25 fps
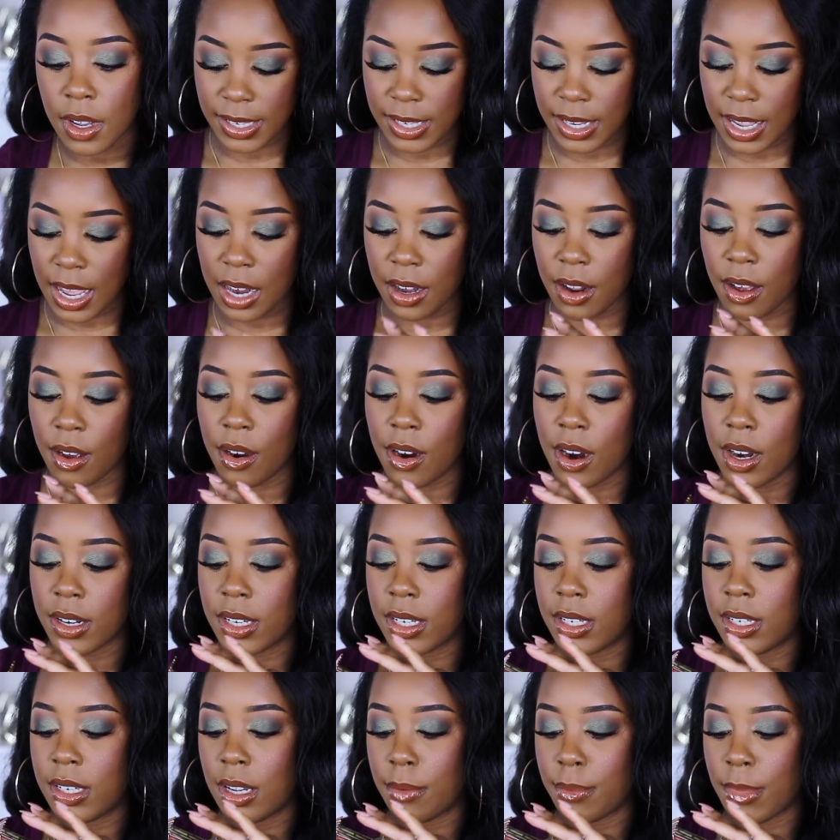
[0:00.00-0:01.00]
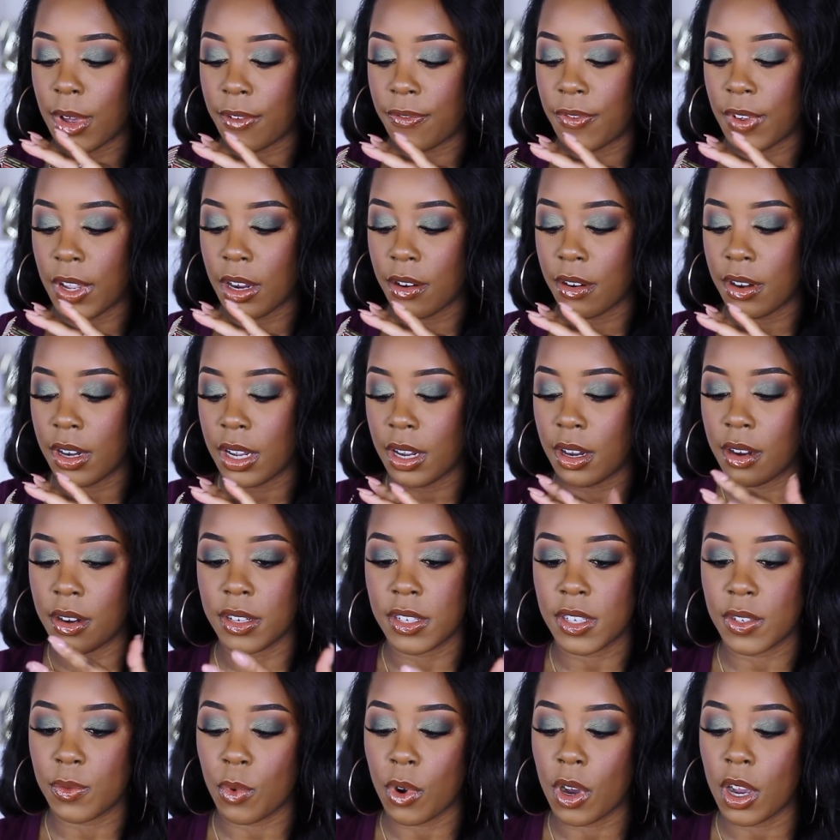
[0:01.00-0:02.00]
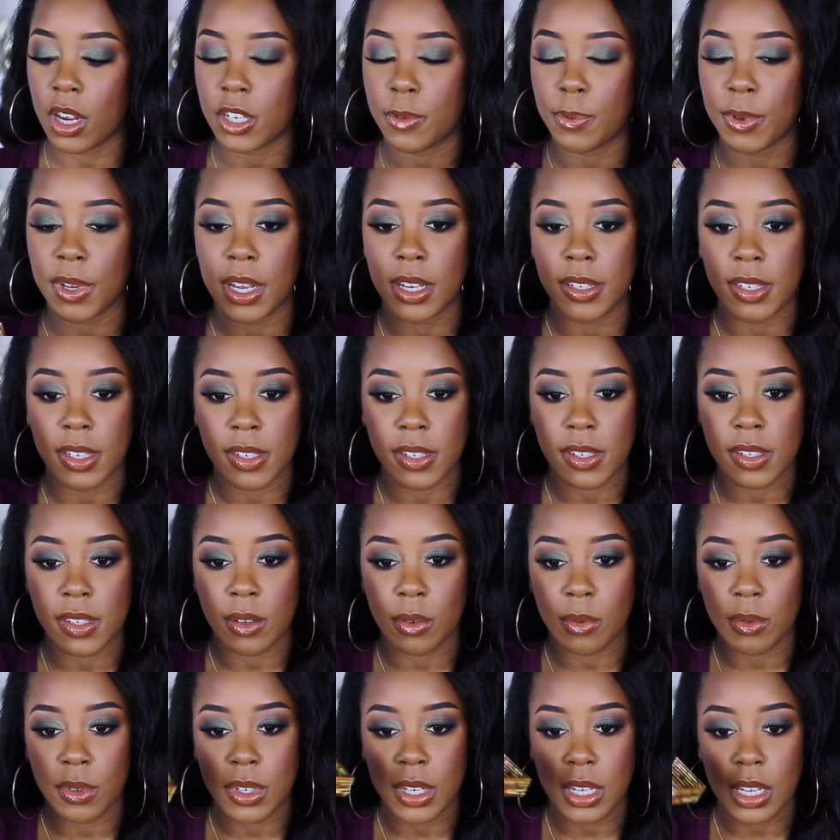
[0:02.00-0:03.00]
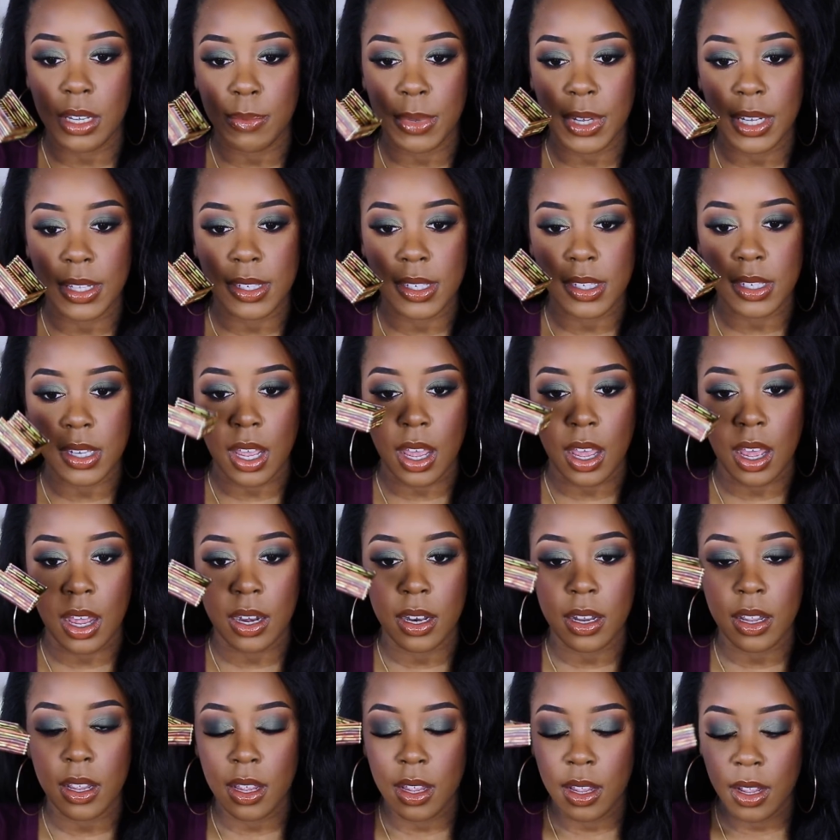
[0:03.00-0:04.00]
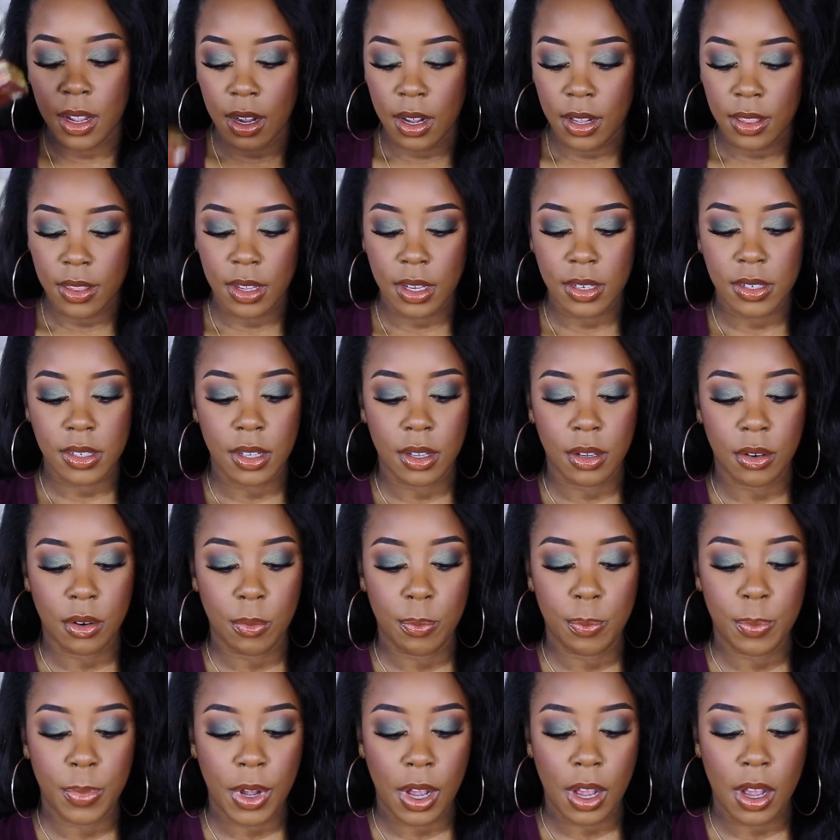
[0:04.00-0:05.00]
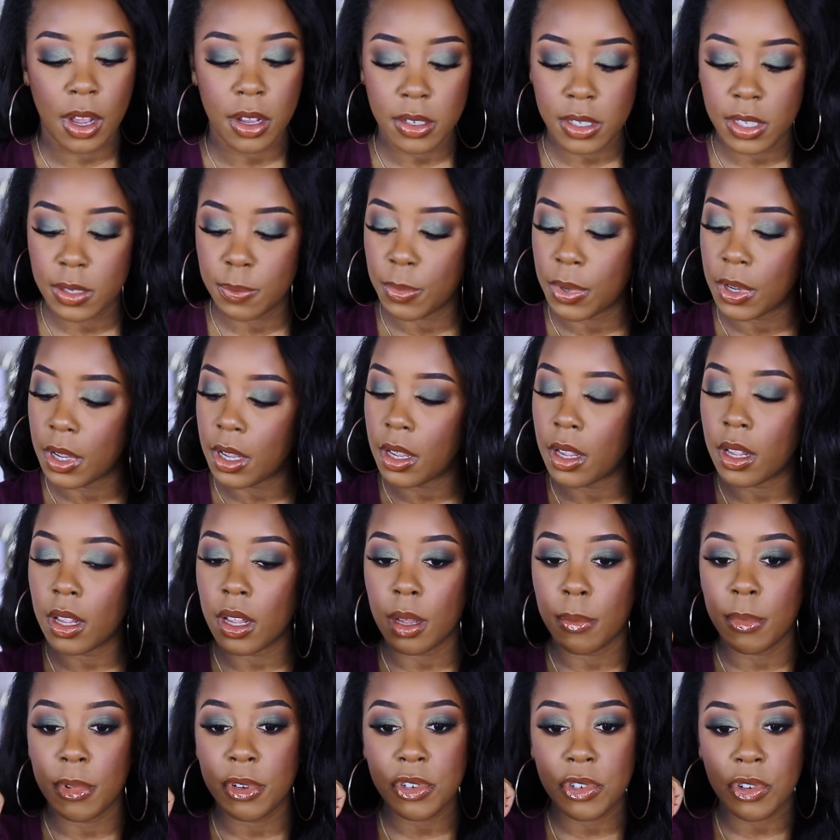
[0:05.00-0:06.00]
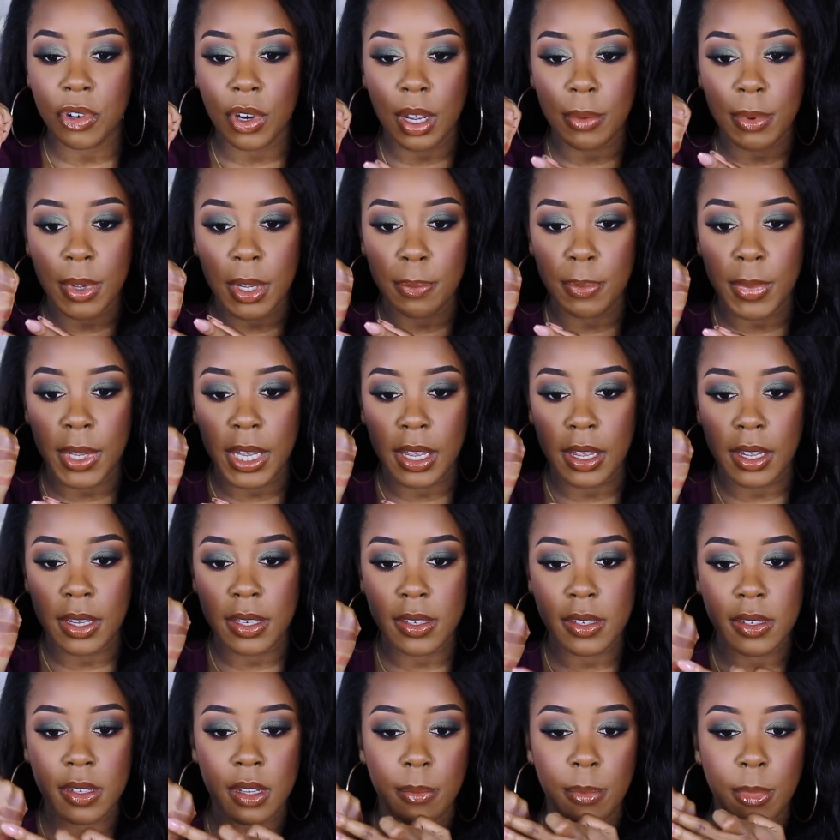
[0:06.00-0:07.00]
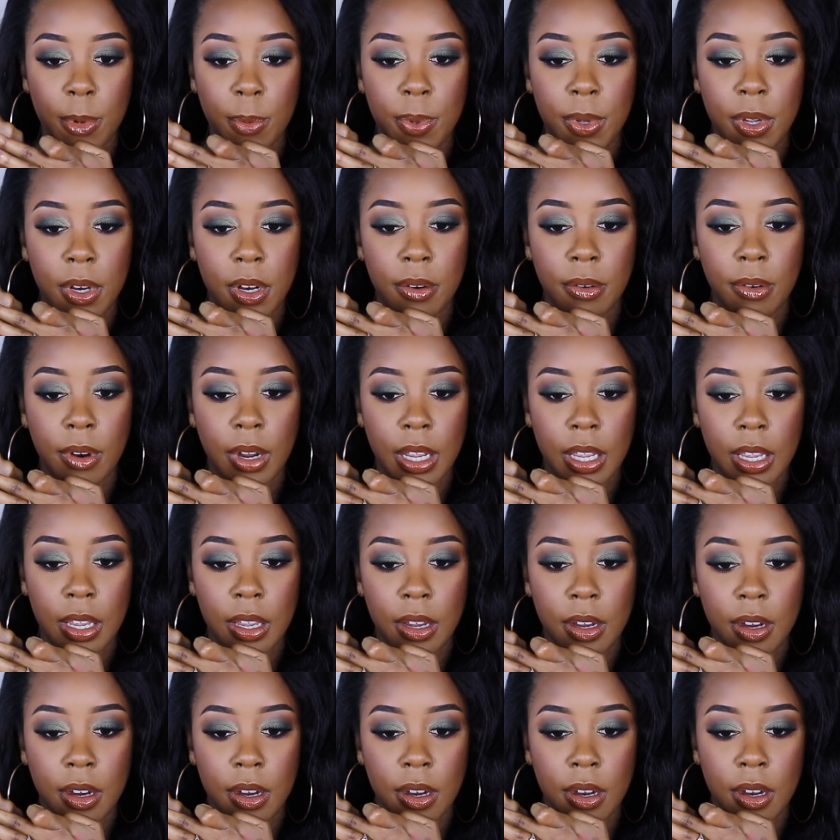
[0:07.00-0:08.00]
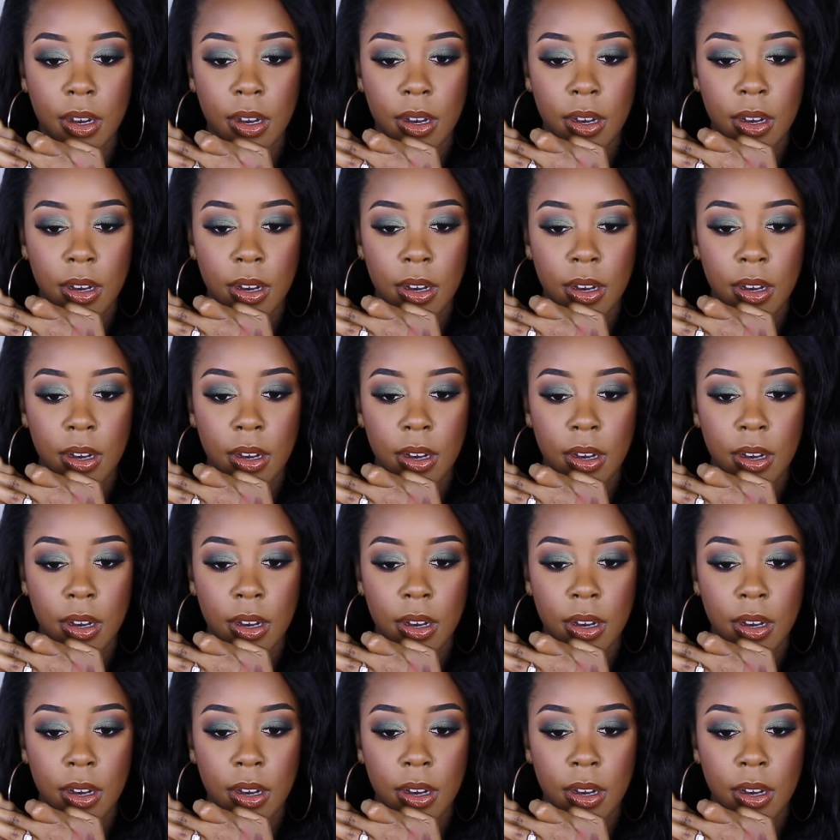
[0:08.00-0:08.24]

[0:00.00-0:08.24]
It's kind of hard to dip my finger in here to swatch because it's so deep inside this little box, but I'm gonna try my best. I'm gonna put it right here.